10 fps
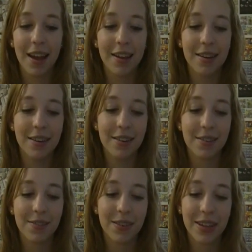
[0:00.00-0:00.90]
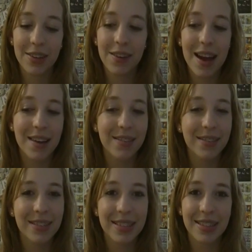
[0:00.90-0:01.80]
And we're looking
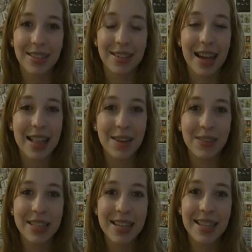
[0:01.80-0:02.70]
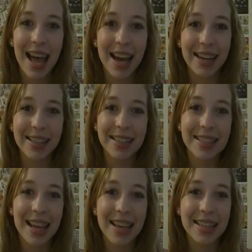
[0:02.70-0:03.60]
around. And then we see a sign
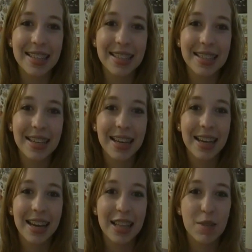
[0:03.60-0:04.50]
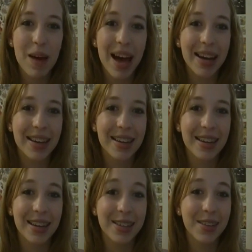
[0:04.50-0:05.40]
that says, in the back,
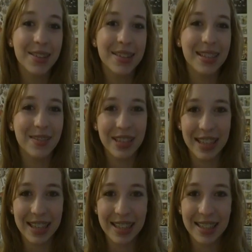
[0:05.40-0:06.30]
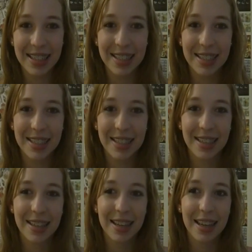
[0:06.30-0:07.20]
adult DVDs.
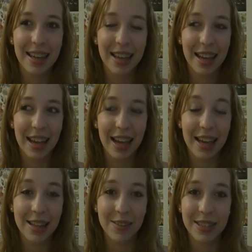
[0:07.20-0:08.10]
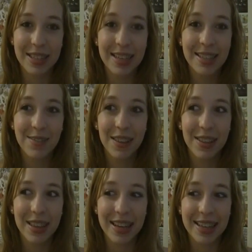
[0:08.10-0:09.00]
And there was a list of
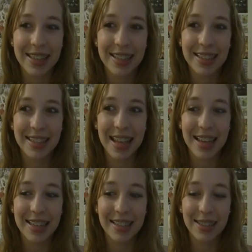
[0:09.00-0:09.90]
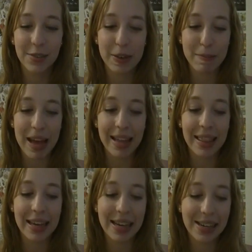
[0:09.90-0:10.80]
other things that were
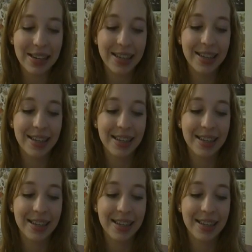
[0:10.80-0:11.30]
back there.